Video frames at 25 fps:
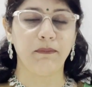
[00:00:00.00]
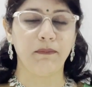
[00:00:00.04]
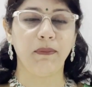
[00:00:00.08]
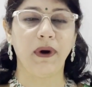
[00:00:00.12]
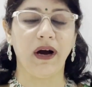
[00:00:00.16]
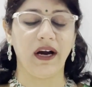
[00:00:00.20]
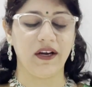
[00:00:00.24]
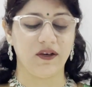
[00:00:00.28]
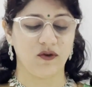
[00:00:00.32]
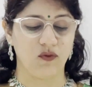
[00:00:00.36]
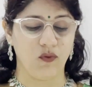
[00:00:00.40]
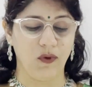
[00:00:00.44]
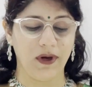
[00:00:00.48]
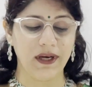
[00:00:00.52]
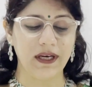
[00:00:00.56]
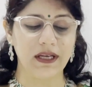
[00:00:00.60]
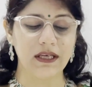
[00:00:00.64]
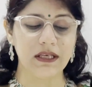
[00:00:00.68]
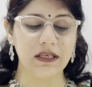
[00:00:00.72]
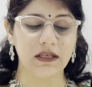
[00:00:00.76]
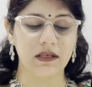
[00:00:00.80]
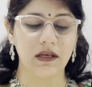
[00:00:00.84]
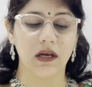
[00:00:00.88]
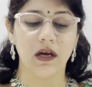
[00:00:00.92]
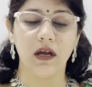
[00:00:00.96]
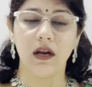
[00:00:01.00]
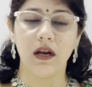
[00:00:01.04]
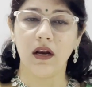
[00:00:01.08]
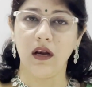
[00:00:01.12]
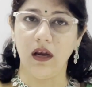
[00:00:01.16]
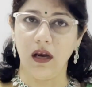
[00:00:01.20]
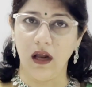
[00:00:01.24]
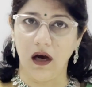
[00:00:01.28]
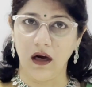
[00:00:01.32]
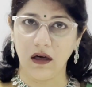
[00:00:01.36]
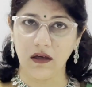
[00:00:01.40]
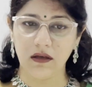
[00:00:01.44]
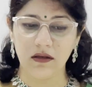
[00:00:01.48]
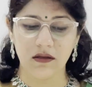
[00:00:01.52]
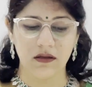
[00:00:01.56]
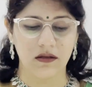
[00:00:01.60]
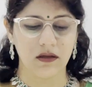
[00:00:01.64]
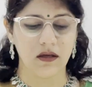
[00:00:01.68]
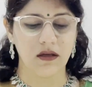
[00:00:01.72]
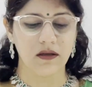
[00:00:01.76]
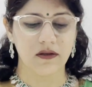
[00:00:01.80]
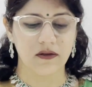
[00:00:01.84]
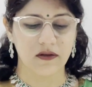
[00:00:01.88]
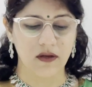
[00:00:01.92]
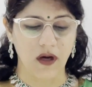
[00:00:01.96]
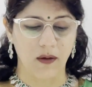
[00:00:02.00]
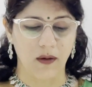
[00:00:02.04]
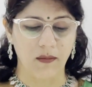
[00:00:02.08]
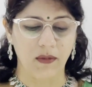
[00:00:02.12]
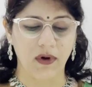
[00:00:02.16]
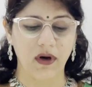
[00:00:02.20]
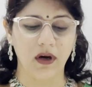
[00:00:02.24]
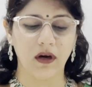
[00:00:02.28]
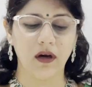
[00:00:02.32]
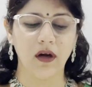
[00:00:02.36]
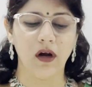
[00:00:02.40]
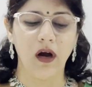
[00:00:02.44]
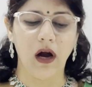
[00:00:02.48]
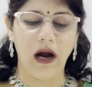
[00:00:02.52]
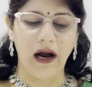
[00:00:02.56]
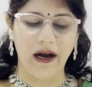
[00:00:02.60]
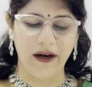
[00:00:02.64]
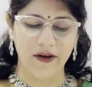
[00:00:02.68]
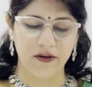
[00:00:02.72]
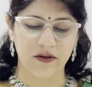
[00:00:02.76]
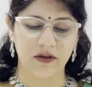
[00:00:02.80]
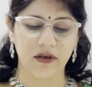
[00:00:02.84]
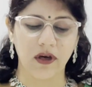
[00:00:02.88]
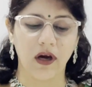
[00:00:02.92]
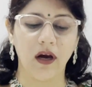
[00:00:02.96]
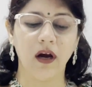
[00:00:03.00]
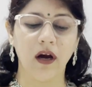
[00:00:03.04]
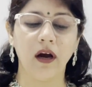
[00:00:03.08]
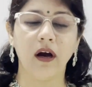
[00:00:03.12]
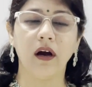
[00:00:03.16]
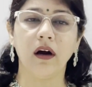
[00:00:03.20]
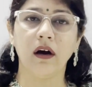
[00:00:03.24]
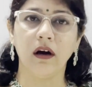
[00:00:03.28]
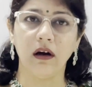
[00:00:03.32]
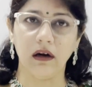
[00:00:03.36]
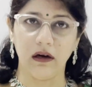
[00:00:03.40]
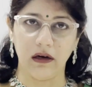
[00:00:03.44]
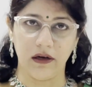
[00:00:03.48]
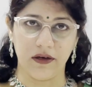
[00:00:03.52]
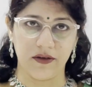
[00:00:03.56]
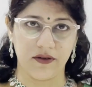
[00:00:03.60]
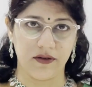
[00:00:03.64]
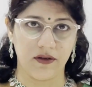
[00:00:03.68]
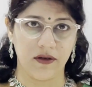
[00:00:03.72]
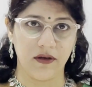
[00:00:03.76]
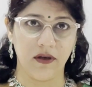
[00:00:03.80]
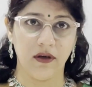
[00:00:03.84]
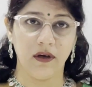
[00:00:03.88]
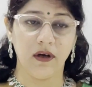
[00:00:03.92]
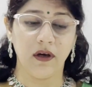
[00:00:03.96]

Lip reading: Part 1 is lungs, stomach, aorta, heart.